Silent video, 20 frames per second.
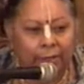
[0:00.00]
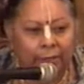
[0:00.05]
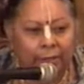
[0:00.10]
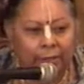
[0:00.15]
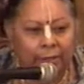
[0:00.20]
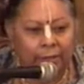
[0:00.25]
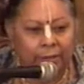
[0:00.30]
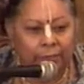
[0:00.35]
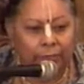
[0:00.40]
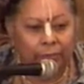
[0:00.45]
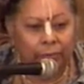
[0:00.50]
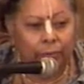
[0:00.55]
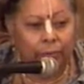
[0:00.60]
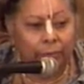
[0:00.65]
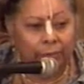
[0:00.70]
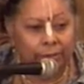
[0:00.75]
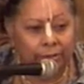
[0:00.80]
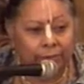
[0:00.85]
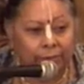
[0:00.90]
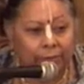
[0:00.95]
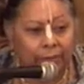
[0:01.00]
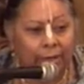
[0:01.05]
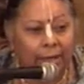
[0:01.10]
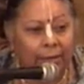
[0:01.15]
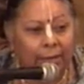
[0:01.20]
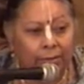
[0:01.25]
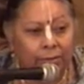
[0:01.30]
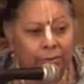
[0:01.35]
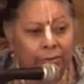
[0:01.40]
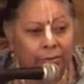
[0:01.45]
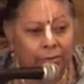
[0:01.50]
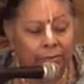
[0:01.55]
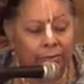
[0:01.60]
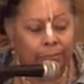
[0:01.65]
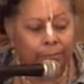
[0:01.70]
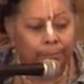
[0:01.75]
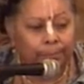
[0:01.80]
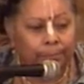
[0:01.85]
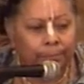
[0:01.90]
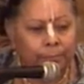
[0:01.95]
these few words of gratitude.
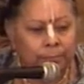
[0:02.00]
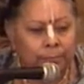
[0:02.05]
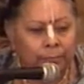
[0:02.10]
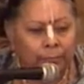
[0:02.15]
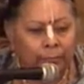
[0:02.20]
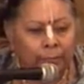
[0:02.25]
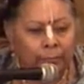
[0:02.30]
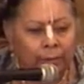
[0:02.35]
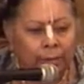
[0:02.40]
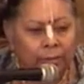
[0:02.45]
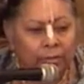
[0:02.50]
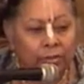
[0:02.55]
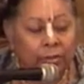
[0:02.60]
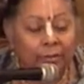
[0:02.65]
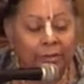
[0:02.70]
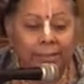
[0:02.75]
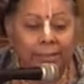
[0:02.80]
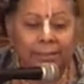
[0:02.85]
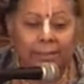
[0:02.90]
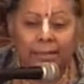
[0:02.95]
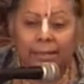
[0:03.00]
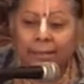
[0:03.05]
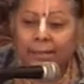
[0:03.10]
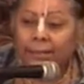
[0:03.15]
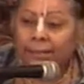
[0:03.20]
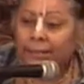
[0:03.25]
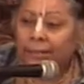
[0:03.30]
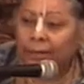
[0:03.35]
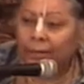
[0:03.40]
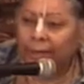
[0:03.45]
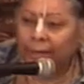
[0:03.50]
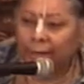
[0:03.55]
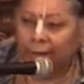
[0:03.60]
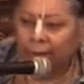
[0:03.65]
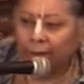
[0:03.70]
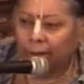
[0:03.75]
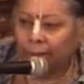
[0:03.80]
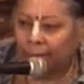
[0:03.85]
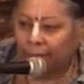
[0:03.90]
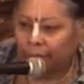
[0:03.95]
So these ladies, they're
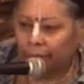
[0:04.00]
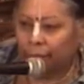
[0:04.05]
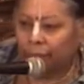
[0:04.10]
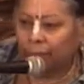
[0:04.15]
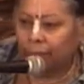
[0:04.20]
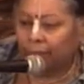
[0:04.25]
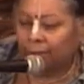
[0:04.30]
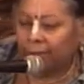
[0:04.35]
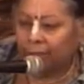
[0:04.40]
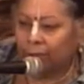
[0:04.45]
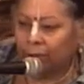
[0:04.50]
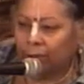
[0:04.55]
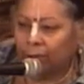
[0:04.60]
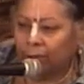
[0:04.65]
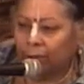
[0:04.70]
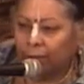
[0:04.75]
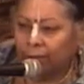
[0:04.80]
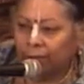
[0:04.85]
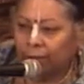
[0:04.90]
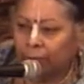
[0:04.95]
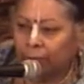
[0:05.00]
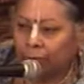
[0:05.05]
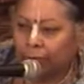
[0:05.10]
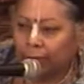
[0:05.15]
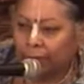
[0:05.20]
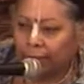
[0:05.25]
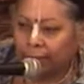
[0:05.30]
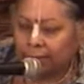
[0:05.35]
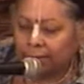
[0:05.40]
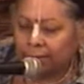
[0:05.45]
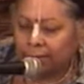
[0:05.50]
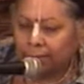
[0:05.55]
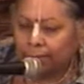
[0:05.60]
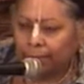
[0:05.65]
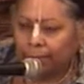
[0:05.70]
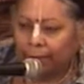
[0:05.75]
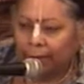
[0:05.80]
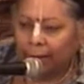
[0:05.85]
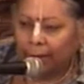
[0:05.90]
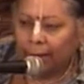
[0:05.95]
here before 5 o'clock in the mornings.
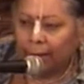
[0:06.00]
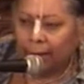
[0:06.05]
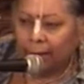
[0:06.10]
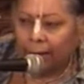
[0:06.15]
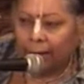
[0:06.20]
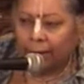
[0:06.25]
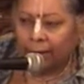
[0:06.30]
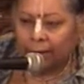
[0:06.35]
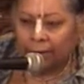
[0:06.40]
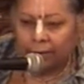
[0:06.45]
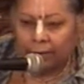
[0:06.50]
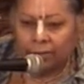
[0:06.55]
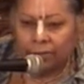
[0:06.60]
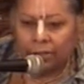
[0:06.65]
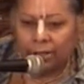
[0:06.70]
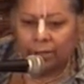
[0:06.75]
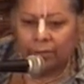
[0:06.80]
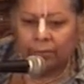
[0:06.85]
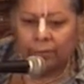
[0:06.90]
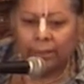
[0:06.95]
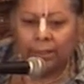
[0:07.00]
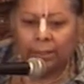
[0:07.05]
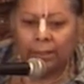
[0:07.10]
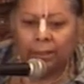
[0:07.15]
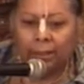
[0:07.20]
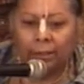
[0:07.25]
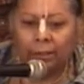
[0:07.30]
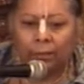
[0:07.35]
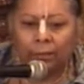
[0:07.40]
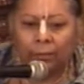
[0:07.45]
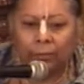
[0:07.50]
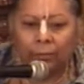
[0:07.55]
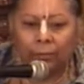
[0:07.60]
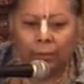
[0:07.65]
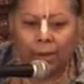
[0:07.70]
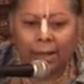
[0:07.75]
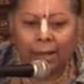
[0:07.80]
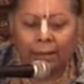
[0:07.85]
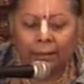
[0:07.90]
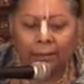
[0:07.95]
And generally,
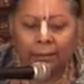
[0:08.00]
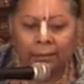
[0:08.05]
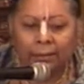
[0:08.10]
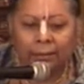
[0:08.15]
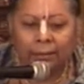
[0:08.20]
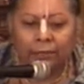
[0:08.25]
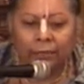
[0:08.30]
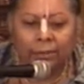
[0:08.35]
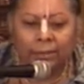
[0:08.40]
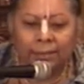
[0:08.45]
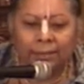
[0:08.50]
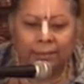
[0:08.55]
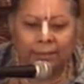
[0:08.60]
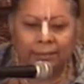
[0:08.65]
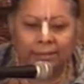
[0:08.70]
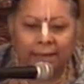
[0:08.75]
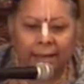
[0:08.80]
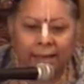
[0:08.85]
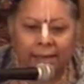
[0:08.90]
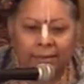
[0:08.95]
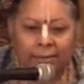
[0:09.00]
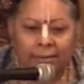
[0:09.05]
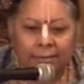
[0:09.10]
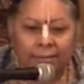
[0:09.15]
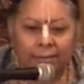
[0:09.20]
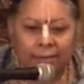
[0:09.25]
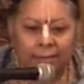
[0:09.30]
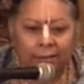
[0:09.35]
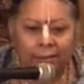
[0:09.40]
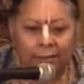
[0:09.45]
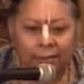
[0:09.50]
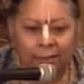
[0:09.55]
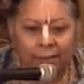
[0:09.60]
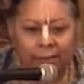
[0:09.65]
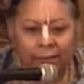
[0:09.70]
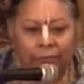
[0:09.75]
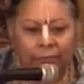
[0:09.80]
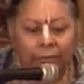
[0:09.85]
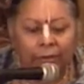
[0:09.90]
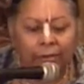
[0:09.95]
while the devotees are dancing
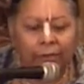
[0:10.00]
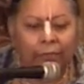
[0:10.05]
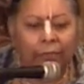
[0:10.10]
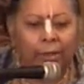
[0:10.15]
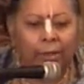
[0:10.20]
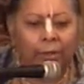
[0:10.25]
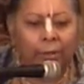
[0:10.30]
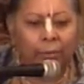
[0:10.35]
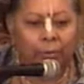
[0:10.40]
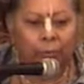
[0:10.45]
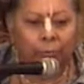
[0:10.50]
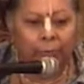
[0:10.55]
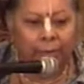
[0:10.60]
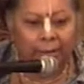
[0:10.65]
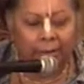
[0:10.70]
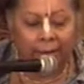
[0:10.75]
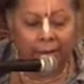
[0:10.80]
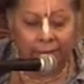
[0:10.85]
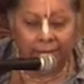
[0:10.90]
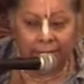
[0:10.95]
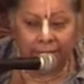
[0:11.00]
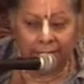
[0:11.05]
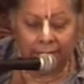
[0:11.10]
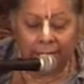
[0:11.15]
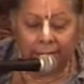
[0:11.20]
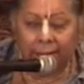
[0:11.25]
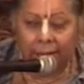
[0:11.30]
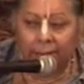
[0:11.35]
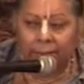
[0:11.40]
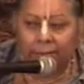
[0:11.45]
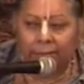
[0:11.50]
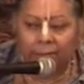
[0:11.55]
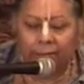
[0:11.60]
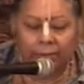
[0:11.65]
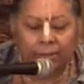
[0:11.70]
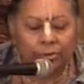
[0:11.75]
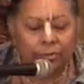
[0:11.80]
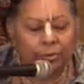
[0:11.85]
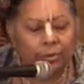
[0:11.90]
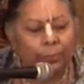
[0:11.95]
in front of Radha Gopinath, these ladies are
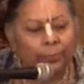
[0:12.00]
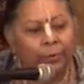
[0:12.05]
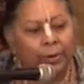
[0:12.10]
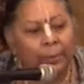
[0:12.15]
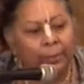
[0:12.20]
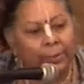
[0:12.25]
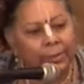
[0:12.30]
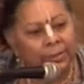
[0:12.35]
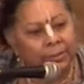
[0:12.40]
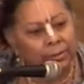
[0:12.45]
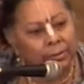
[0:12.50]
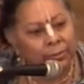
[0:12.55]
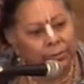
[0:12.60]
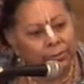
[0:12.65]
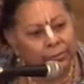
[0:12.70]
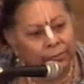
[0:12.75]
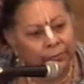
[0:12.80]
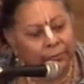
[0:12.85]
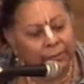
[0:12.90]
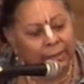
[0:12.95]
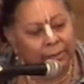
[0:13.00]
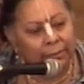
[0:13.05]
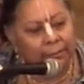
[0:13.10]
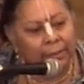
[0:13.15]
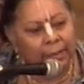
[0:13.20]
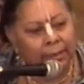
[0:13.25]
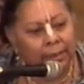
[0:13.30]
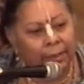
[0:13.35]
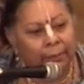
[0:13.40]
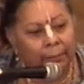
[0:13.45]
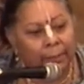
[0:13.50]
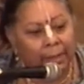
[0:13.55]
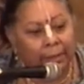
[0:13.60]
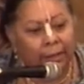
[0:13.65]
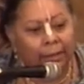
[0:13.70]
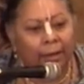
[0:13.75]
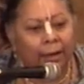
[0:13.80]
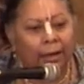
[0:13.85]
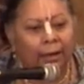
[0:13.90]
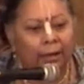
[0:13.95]
at Srila Prabhupada's lotus feet
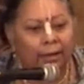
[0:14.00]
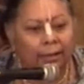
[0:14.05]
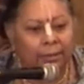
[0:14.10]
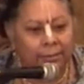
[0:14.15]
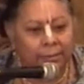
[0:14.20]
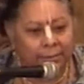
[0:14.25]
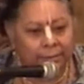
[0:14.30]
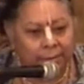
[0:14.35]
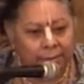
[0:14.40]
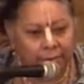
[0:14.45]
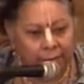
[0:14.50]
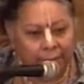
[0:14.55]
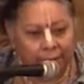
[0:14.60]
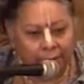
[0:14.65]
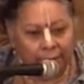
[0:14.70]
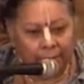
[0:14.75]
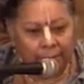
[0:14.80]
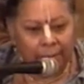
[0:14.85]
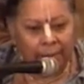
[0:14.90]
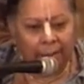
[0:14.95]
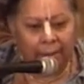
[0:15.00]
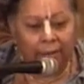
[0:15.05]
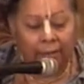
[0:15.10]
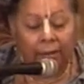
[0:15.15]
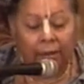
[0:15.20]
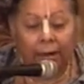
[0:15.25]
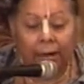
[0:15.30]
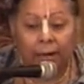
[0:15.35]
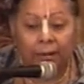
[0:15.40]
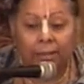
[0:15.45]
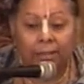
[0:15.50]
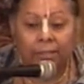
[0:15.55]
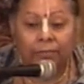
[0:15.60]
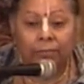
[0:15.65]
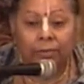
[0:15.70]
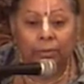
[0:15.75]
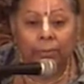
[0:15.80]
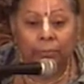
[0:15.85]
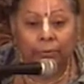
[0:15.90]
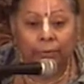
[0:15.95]
making garlands, making the garlands for
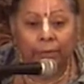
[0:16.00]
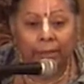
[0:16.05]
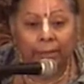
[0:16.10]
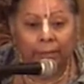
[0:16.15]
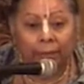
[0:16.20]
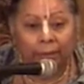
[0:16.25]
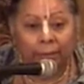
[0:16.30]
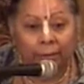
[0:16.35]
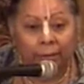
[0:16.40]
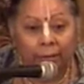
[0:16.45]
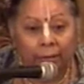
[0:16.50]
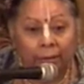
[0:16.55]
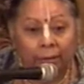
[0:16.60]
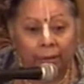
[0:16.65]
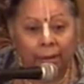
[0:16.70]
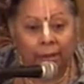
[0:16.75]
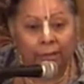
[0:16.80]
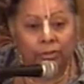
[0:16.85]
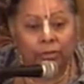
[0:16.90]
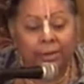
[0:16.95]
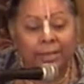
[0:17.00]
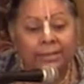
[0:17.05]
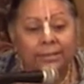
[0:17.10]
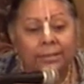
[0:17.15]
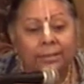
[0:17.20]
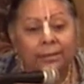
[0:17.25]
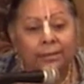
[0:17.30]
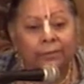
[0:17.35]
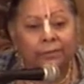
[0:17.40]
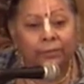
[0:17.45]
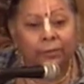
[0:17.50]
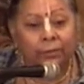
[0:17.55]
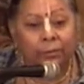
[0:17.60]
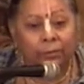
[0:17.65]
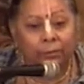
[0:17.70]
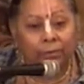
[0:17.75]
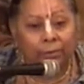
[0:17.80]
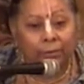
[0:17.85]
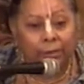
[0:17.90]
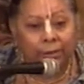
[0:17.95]
the morning dressing of the
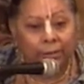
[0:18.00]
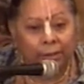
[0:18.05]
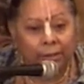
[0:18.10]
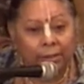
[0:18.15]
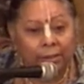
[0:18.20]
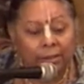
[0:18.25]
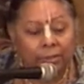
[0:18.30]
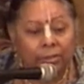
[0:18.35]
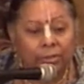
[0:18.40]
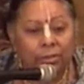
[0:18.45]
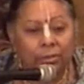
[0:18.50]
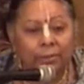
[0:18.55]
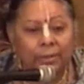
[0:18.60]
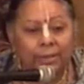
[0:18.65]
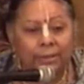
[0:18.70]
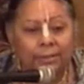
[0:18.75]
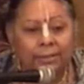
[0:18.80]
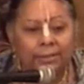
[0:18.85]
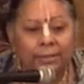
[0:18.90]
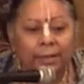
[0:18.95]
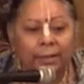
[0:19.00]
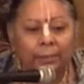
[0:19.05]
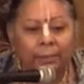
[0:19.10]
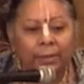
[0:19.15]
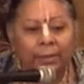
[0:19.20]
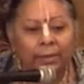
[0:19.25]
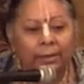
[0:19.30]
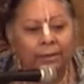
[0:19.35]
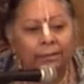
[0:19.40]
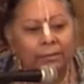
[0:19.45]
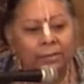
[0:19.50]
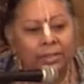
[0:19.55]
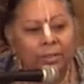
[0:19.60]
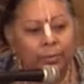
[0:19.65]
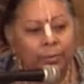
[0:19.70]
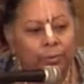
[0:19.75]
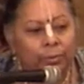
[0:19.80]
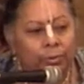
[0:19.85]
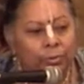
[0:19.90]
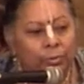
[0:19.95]
Lord. So it is like being in the
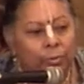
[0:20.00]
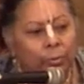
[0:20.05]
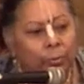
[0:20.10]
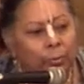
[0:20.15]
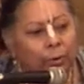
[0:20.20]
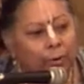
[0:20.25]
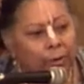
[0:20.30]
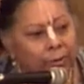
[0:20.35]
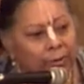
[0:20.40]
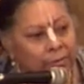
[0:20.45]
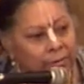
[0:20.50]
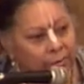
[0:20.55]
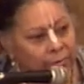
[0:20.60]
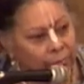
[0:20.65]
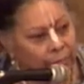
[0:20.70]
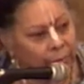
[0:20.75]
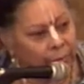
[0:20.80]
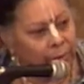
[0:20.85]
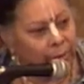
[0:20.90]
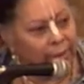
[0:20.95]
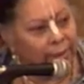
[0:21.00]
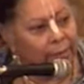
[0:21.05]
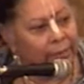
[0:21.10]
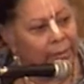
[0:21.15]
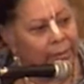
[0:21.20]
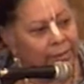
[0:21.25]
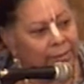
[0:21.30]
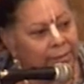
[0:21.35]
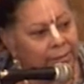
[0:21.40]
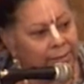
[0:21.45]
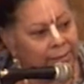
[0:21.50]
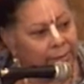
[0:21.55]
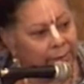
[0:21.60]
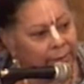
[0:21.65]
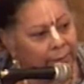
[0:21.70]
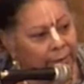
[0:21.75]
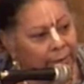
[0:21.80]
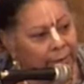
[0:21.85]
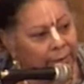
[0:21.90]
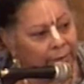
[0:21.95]
spiritual world when we come into the
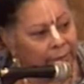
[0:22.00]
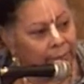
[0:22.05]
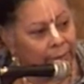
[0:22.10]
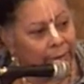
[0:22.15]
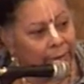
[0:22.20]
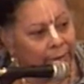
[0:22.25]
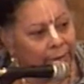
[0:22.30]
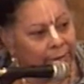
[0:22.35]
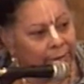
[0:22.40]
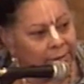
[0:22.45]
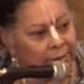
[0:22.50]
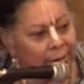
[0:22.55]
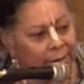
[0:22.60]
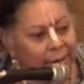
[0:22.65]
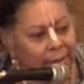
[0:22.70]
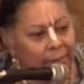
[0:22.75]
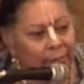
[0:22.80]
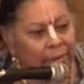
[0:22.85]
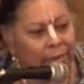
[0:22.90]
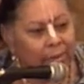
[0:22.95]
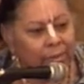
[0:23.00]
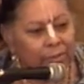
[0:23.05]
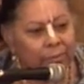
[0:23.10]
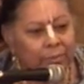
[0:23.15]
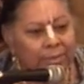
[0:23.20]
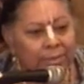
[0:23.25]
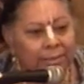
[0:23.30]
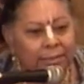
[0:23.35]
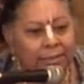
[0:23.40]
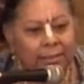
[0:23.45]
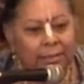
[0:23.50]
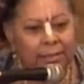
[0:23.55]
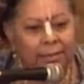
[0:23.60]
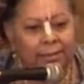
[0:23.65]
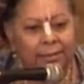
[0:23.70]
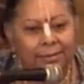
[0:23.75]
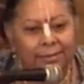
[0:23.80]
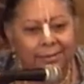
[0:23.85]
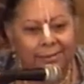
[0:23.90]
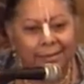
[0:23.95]
temple in the mornings, because we see
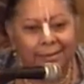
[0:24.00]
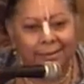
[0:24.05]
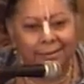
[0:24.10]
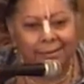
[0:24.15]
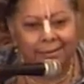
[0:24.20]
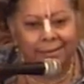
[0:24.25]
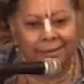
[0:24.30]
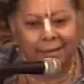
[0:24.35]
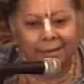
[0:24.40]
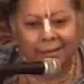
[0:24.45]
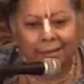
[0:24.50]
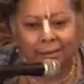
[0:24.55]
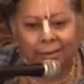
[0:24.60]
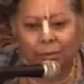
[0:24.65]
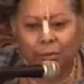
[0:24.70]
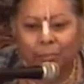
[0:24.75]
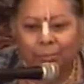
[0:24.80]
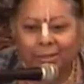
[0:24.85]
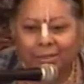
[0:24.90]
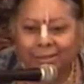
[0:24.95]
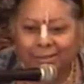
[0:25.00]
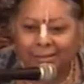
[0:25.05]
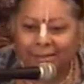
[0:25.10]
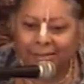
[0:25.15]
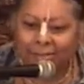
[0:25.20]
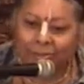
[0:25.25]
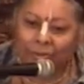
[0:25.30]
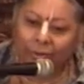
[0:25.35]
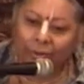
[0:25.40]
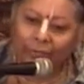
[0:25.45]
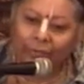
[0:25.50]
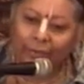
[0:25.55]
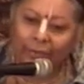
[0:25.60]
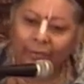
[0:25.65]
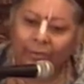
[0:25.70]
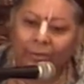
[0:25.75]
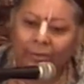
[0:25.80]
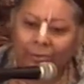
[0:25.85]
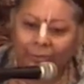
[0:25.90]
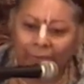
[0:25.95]
these ladies like the gopis, they're serving
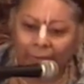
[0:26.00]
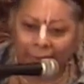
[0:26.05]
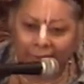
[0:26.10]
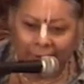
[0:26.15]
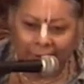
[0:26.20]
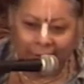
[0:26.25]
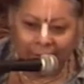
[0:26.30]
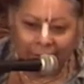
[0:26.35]
the Lord